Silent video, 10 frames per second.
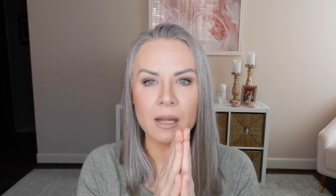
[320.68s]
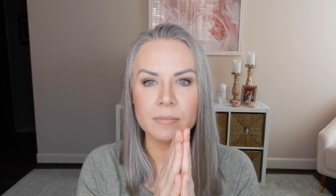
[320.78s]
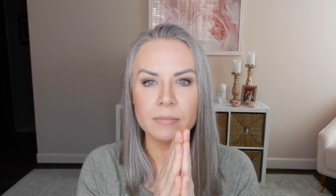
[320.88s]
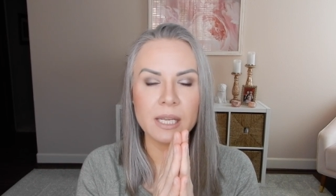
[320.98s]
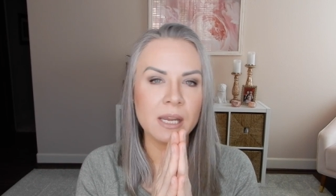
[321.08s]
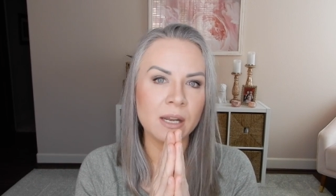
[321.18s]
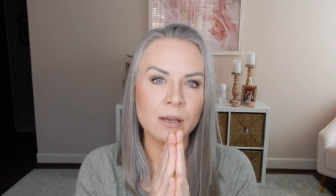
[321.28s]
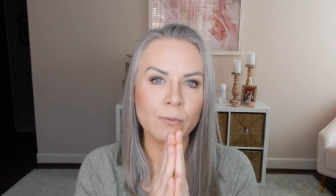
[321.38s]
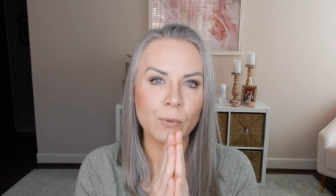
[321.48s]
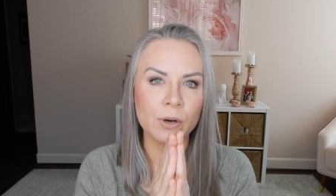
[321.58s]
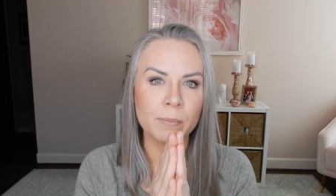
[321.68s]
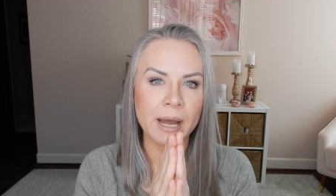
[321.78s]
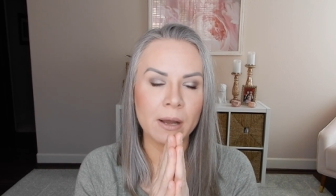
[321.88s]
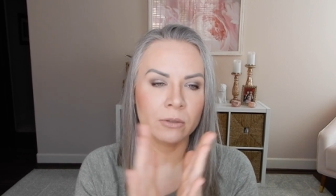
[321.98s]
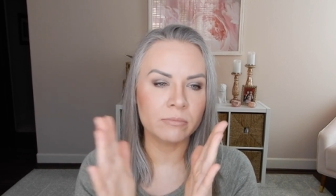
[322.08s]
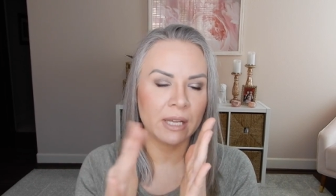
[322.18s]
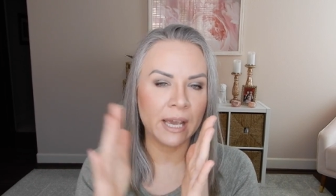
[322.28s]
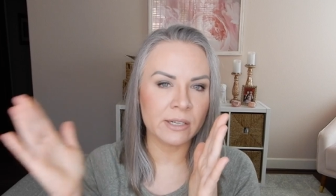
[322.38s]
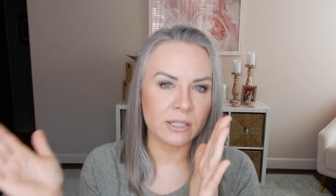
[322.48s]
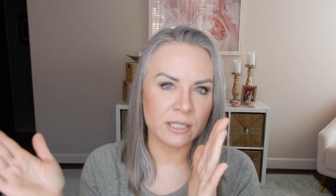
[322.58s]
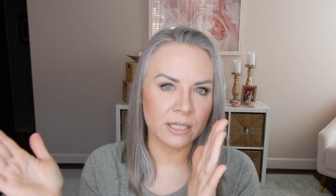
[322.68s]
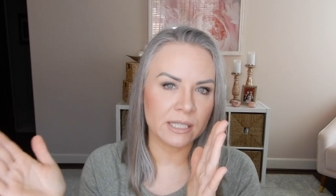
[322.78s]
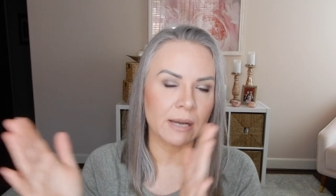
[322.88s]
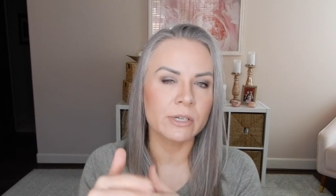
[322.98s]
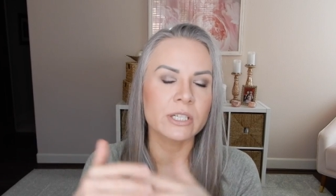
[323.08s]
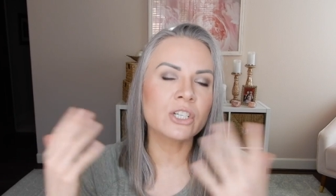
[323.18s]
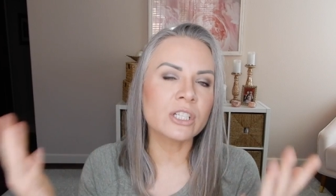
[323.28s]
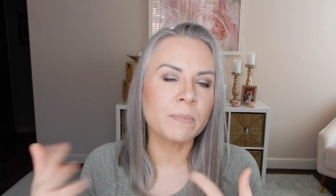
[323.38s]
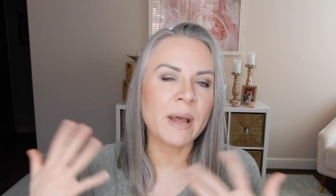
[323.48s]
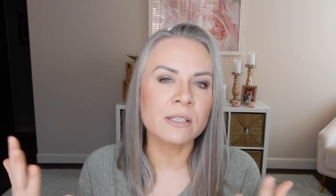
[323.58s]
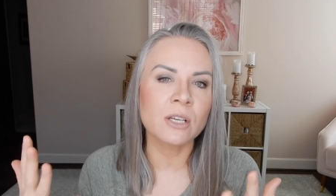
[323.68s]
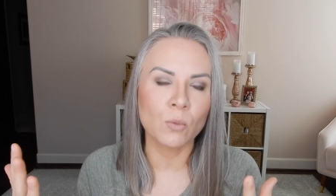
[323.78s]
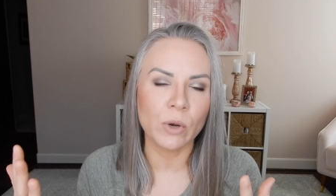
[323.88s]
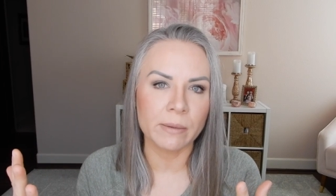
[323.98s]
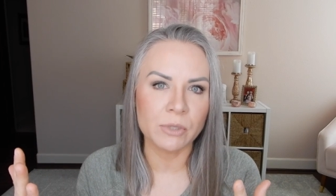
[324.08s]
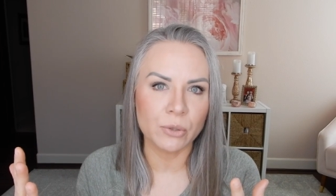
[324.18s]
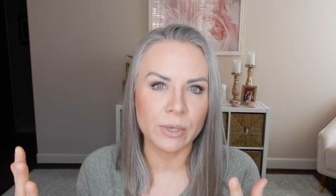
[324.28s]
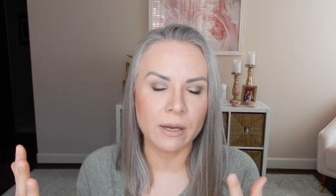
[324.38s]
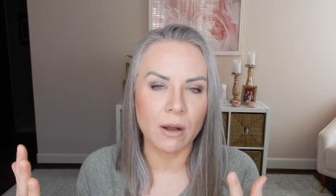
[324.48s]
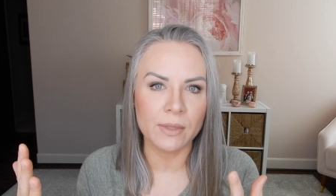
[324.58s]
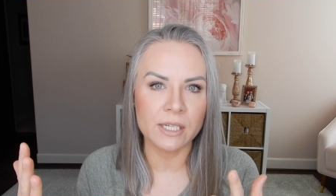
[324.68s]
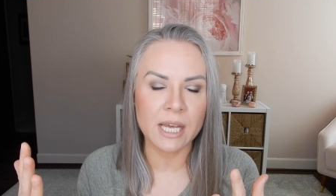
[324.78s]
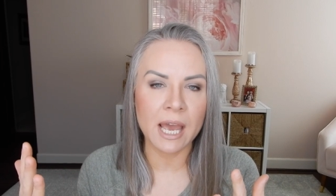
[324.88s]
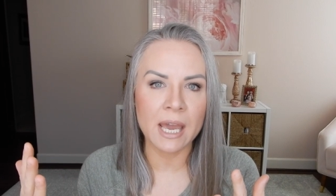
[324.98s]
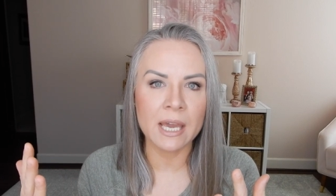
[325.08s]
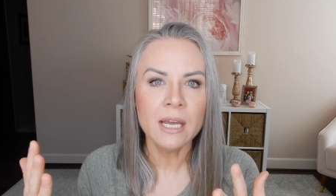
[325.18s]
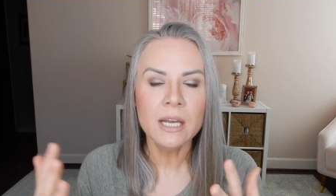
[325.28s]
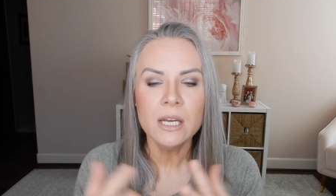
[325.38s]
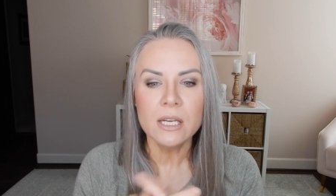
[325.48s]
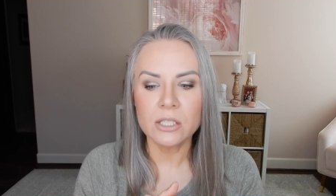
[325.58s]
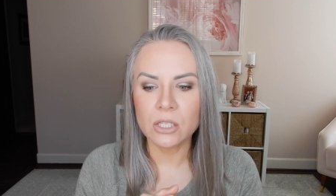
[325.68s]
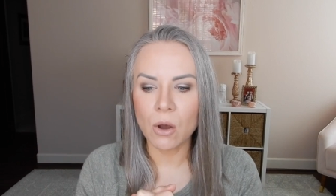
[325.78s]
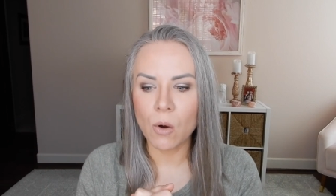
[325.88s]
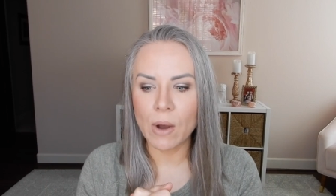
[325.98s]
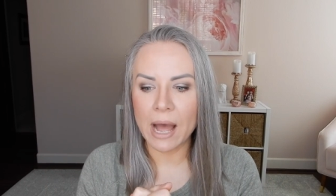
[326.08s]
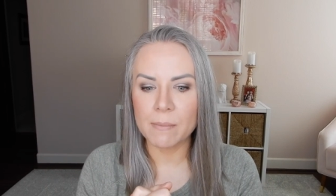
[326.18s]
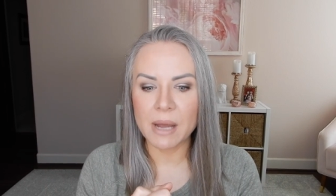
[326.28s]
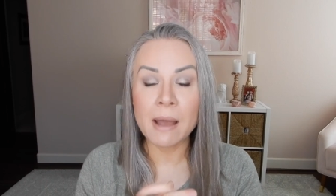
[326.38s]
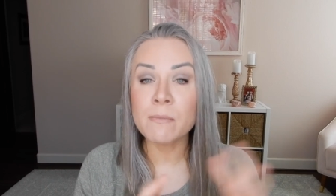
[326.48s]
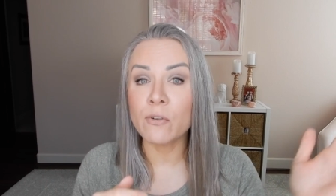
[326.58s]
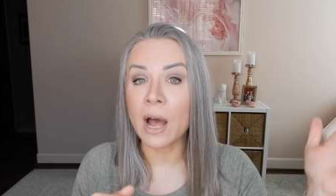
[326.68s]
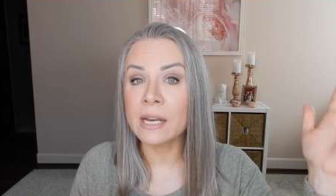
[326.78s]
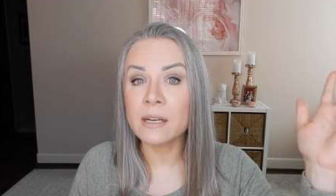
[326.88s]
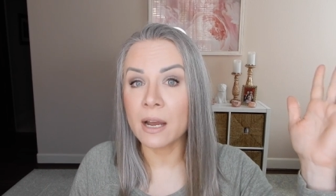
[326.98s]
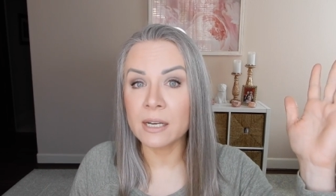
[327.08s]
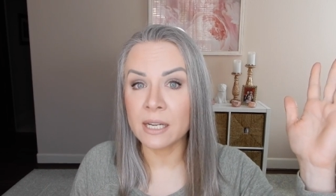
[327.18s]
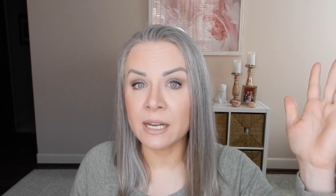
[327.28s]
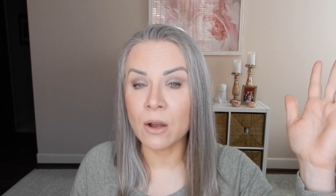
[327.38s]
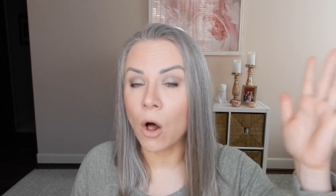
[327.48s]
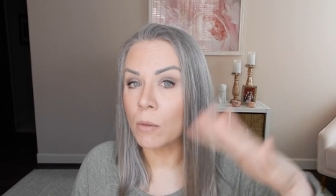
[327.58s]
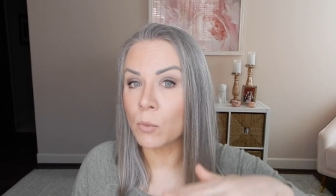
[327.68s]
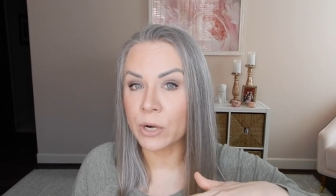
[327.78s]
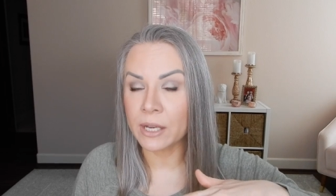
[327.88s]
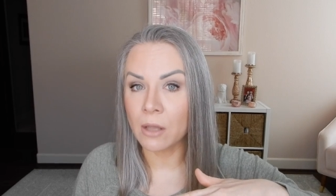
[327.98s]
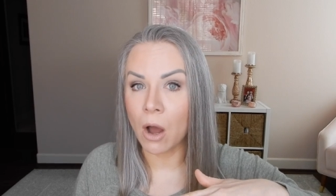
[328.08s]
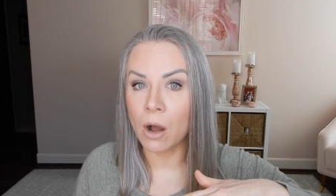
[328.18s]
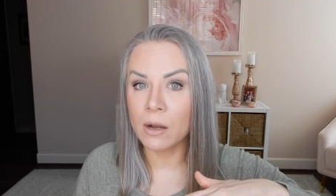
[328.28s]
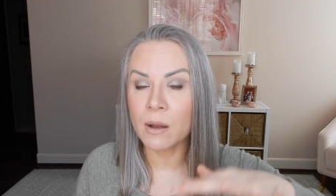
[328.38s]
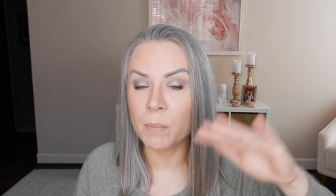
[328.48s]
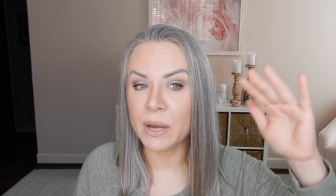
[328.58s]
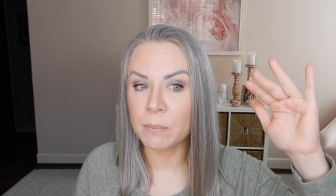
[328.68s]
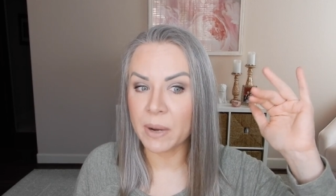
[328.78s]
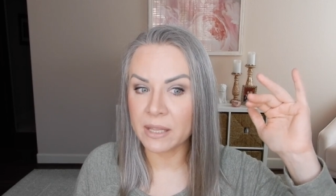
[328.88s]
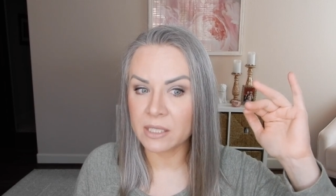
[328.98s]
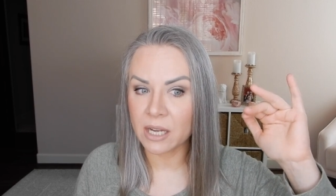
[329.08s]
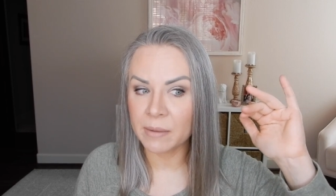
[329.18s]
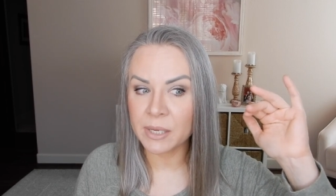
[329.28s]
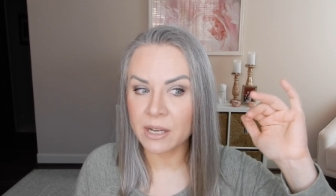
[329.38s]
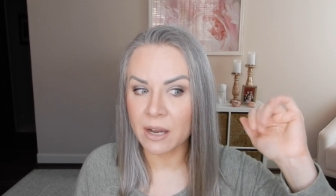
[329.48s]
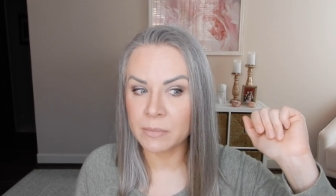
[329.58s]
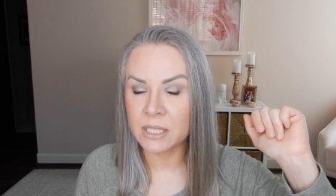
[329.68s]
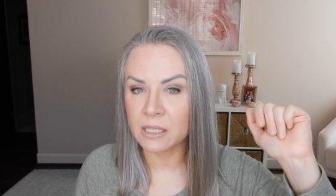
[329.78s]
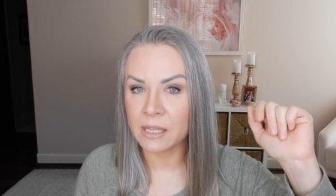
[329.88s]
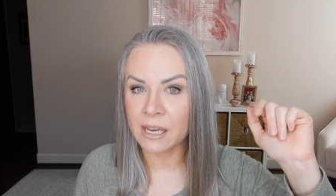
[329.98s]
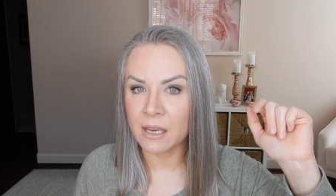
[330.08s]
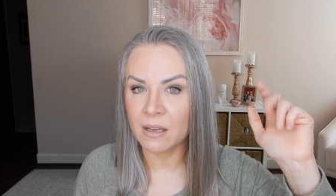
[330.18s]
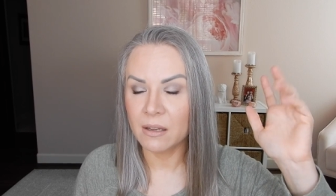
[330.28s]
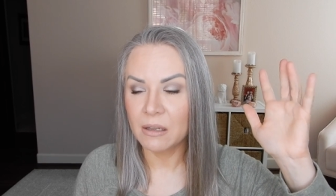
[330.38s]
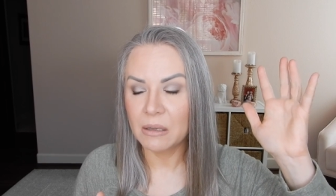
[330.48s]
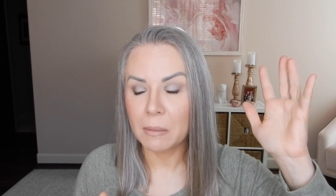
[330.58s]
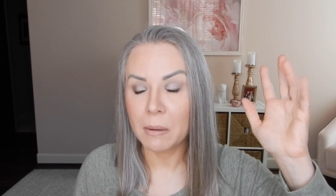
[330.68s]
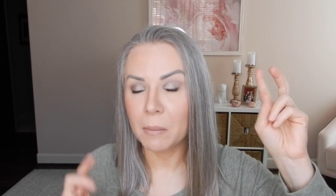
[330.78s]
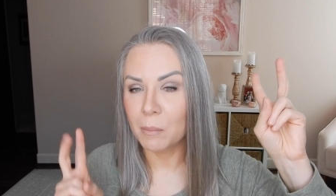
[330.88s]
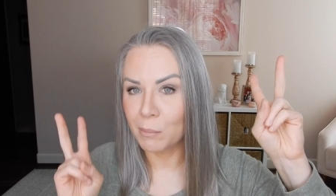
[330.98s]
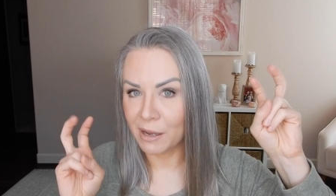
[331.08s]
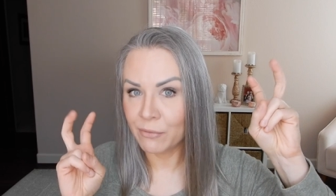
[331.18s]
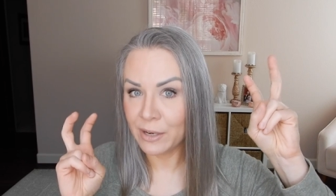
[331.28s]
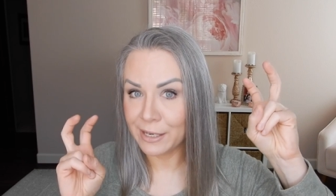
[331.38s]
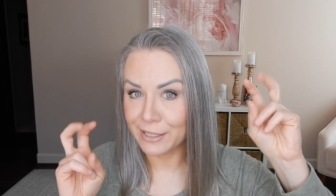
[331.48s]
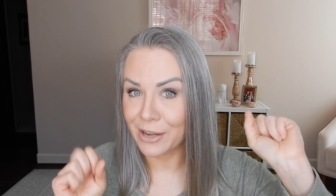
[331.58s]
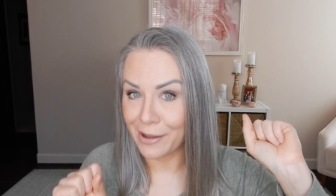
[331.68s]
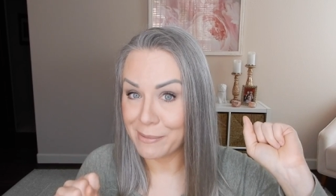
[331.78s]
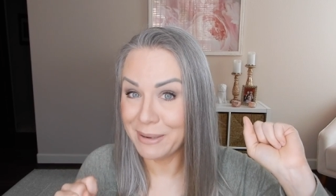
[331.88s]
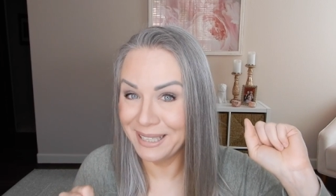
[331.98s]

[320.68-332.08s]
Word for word: um, eating for about eight to six hours. It just depends on what I'm doing on the day. So um, I'm fine not eating all morning long, but by the time it comes to like my feeding time,